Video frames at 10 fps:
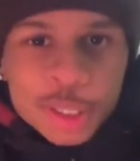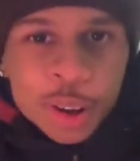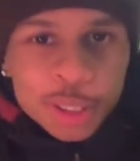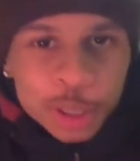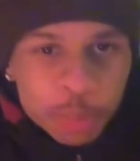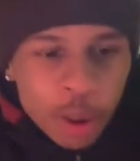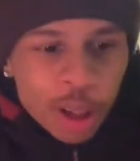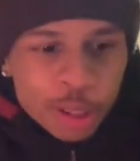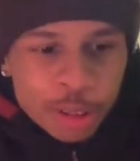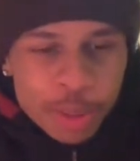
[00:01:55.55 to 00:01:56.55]
So I just
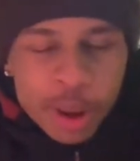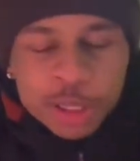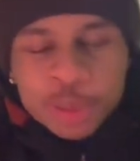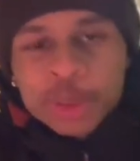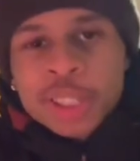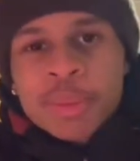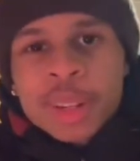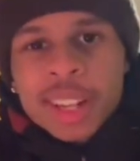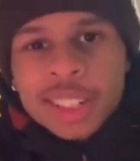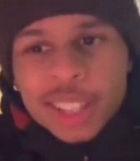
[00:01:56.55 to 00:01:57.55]
bought a 3 bedroom,
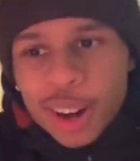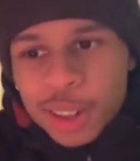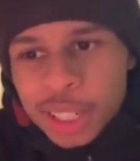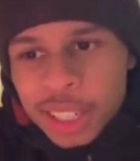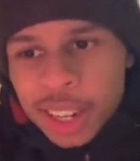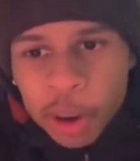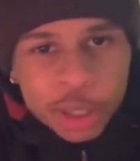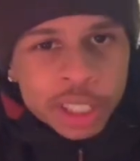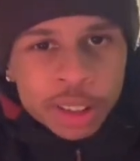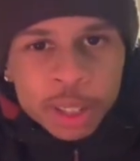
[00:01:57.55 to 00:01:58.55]
semi-detached house.
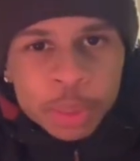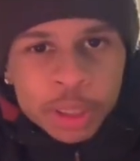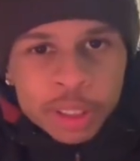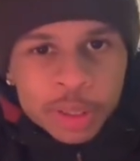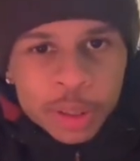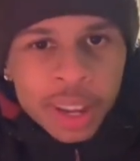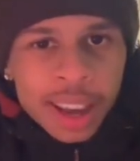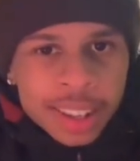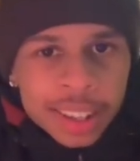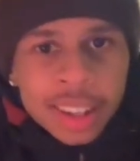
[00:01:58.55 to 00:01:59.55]
Got zero experience of doing
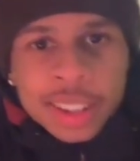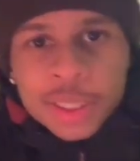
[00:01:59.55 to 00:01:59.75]
any of this.